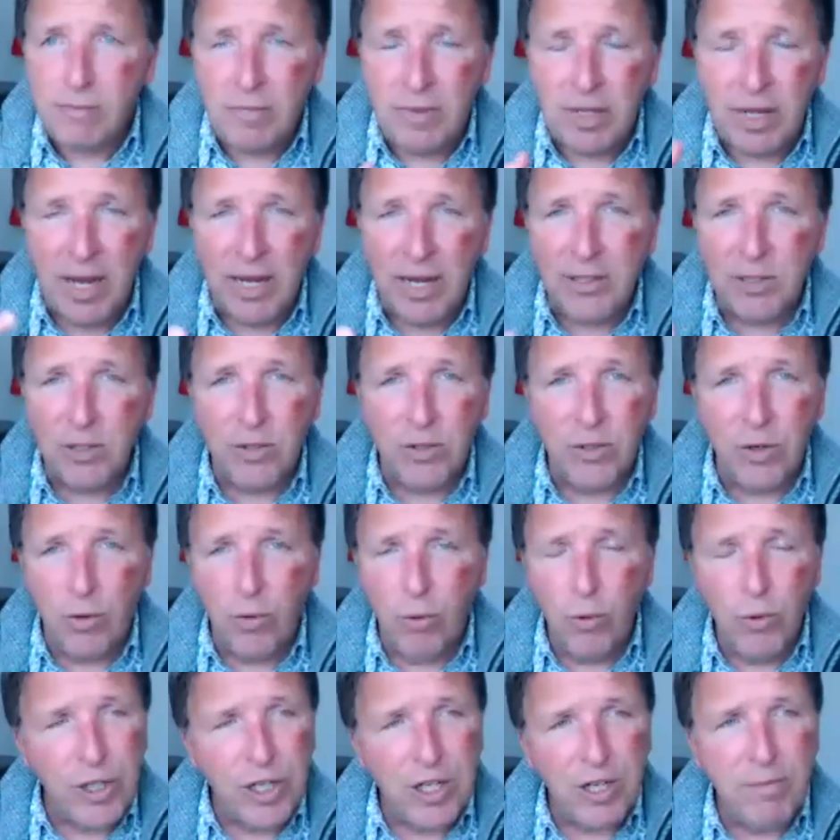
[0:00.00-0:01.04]
and
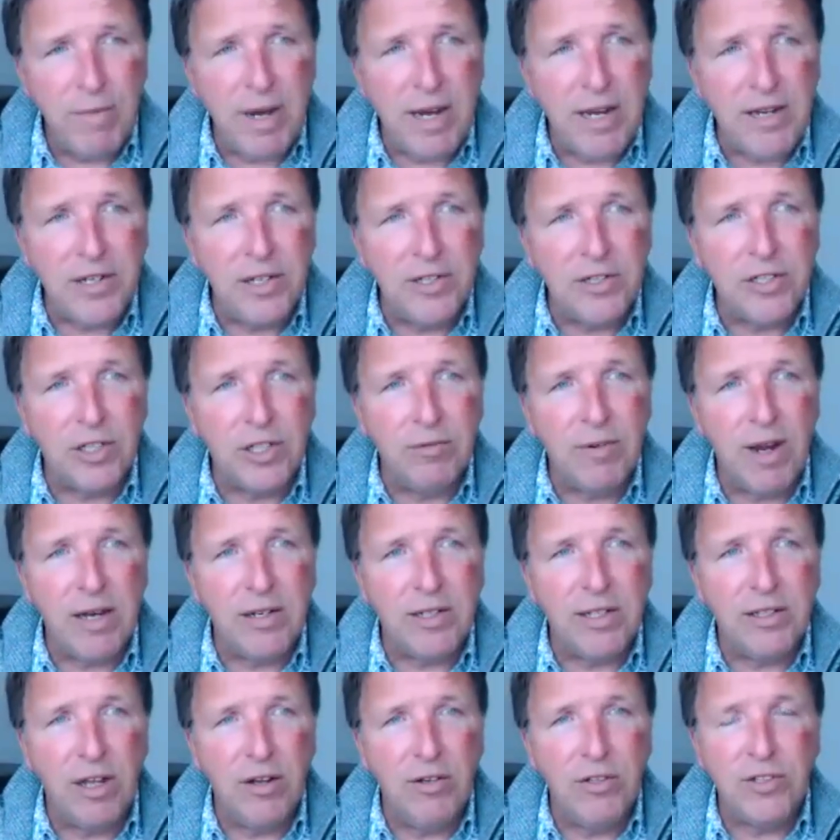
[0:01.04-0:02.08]
all the comedians around
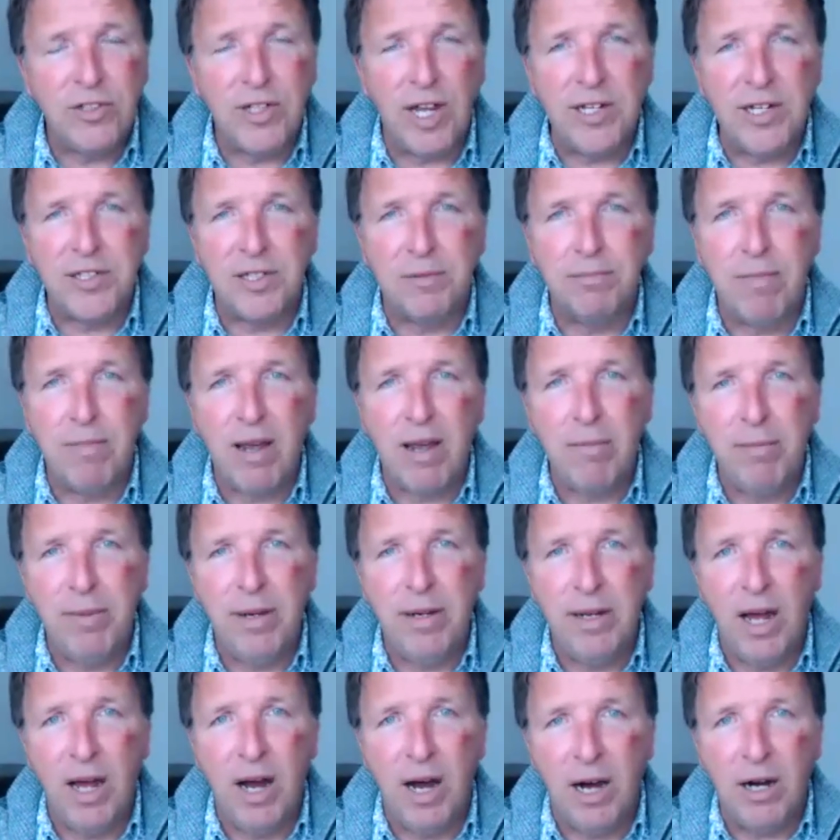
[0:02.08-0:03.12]
in those days that made me
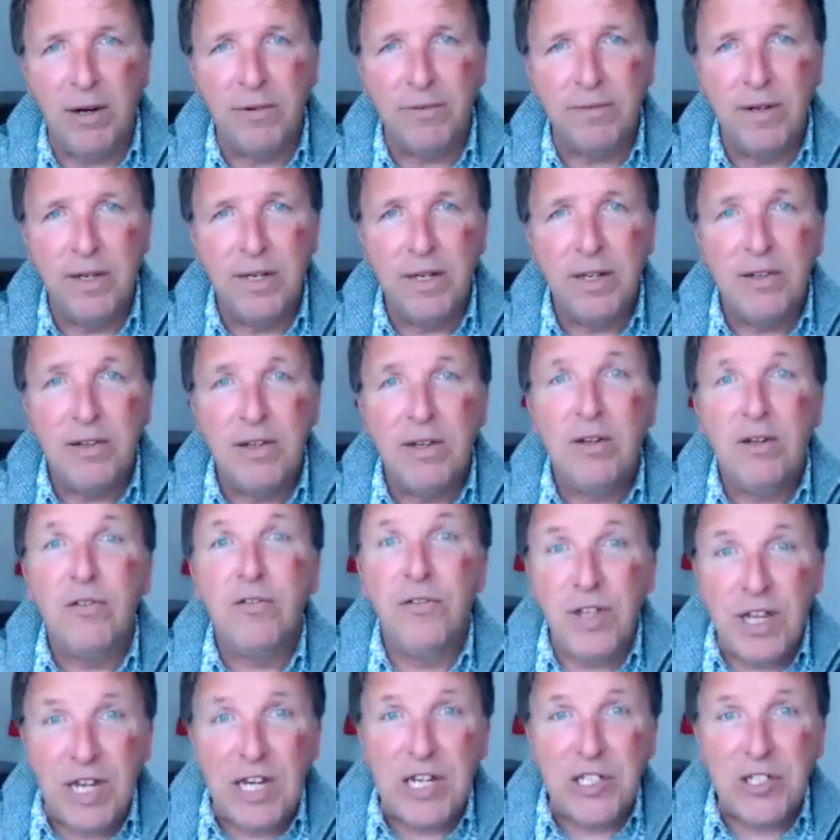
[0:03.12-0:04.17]
laugh,
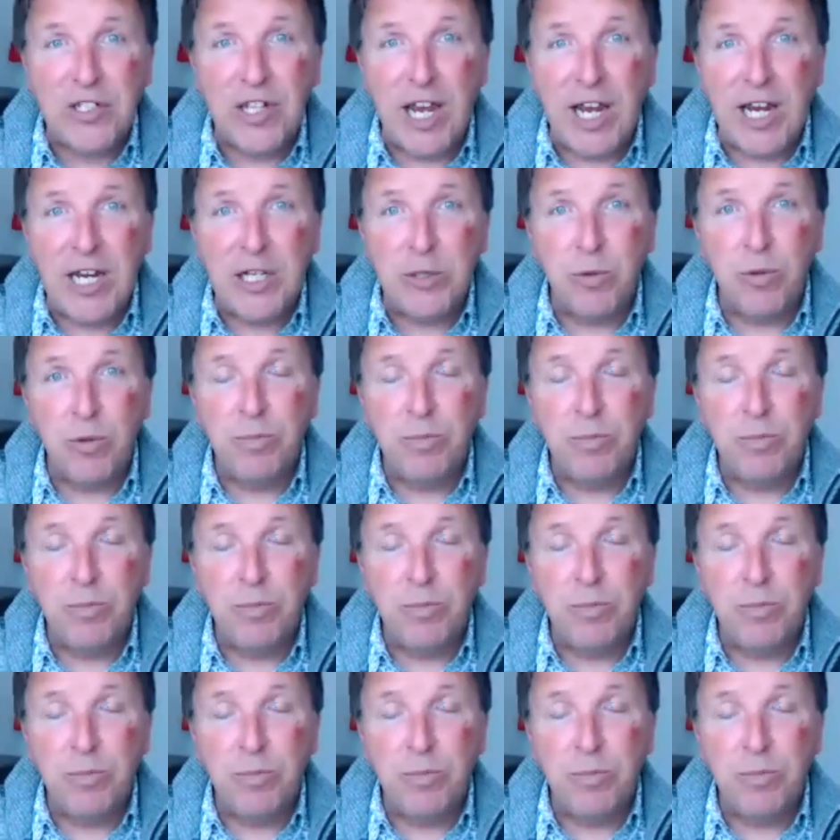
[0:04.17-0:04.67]
these days would